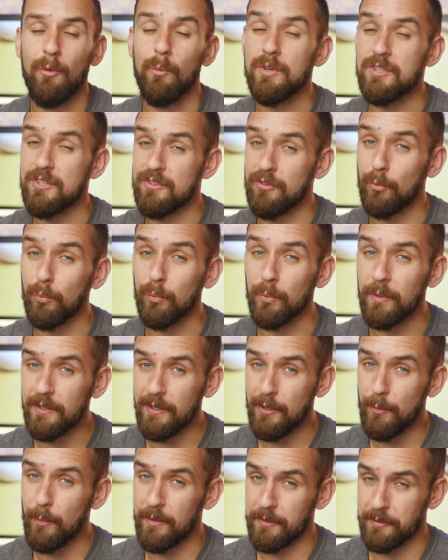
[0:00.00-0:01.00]
which is a
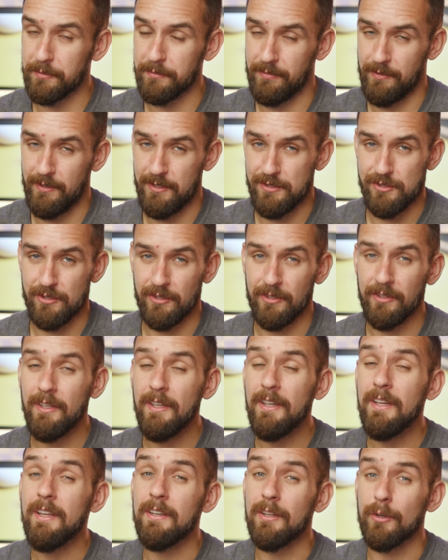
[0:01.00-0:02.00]
really welcome feature.
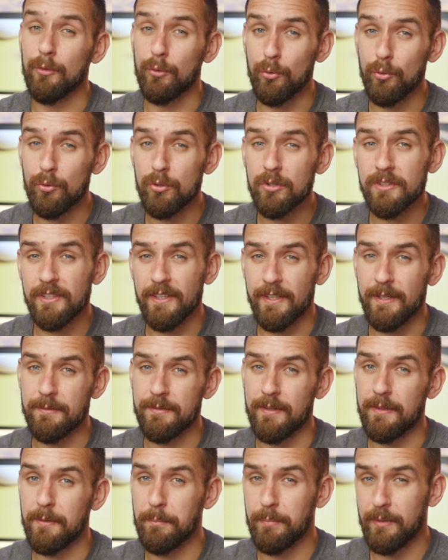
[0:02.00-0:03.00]
Now, Google claims
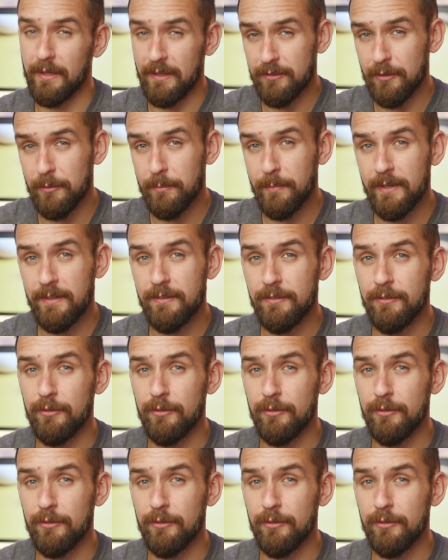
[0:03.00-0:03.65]
that the Pixel Buds